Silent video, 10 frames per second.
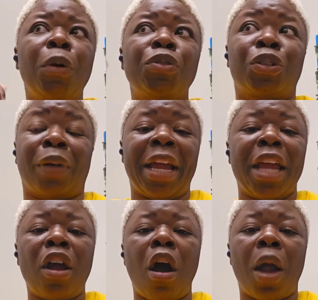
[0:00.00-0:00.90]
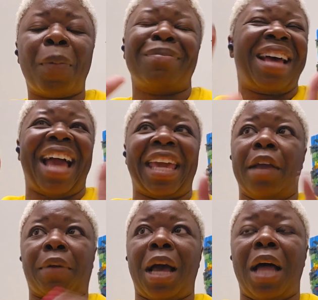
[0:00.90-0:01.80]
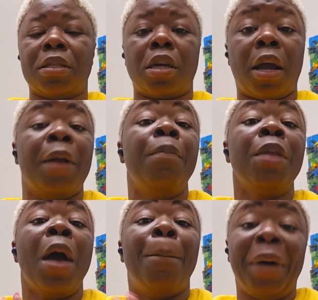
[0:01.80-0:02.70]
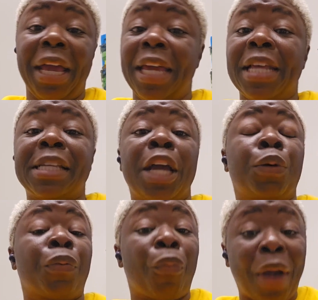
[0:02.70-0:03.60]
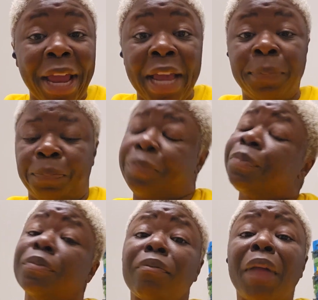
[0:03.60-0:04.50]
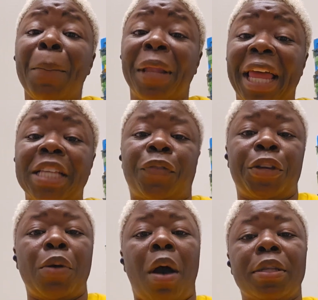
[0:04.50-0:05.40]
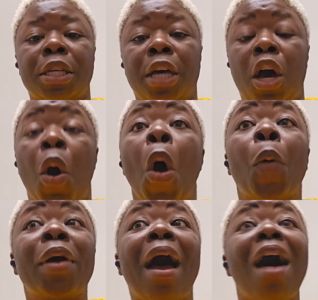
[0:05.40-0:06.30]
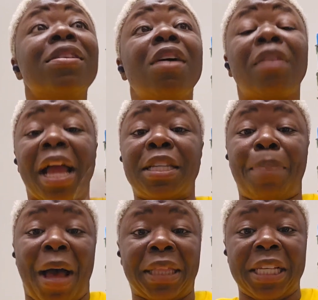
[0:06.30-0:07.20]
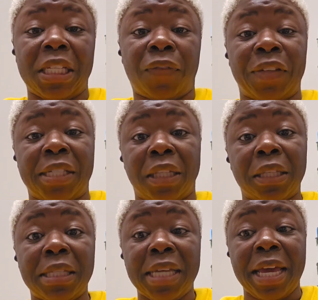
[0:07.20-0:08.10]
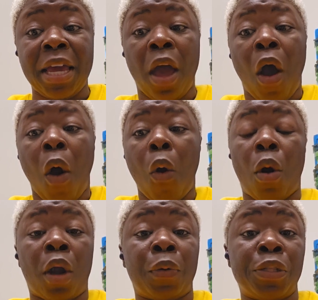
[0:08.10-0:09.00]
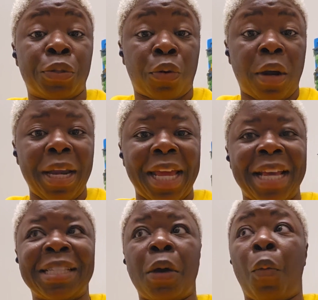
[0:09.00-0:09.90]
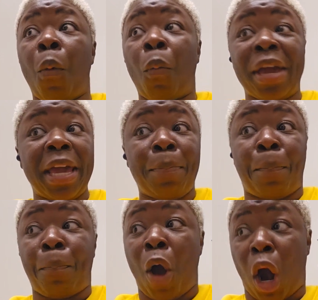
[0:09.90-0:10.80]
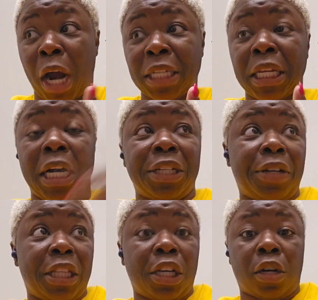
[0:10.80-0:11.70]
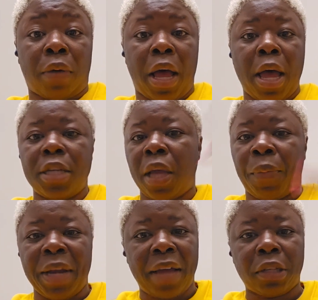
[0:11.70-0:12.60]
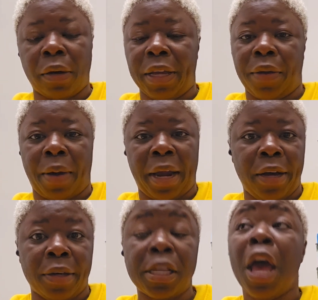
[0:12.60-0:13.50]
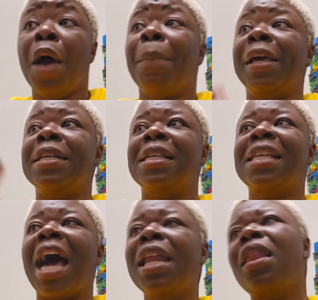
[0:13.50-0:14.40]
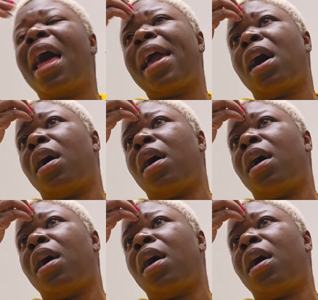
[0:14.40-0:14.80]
Grand Harbor. I can't recall, sorry. But it is a great place for you all to go. What I also liked about this facility or resort is we parked underneath the garage and we didn't have to go anywhere else, because it's kind of like